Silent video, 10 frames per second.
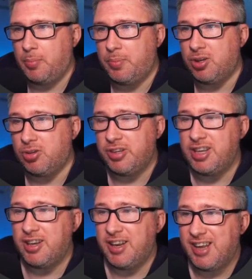because
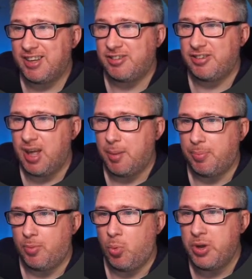in the next step,
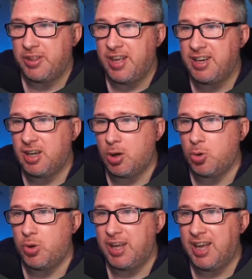we then
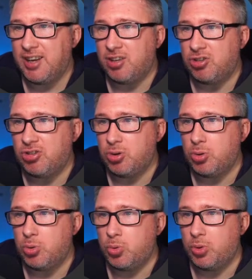go again
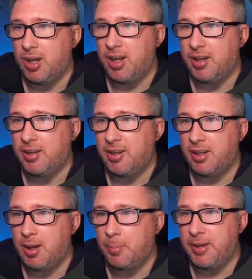to
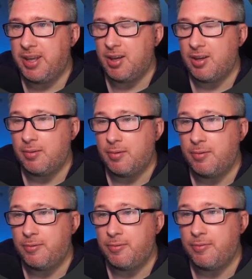up here,
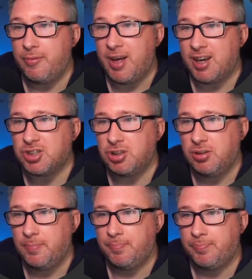
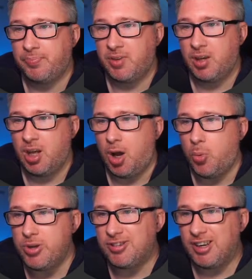action,
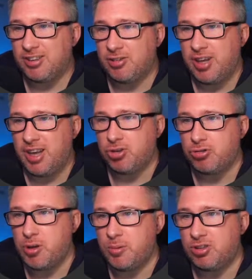and we select our
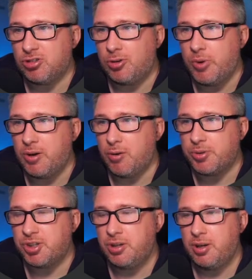streaming software
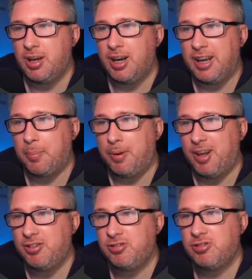option, click
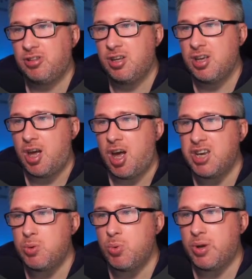plus,
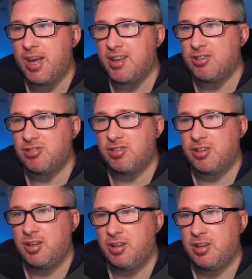and you will get
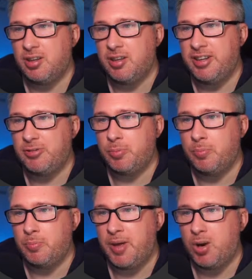this
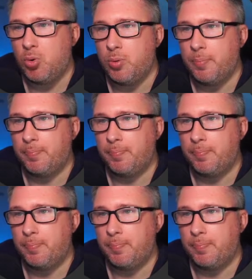panel.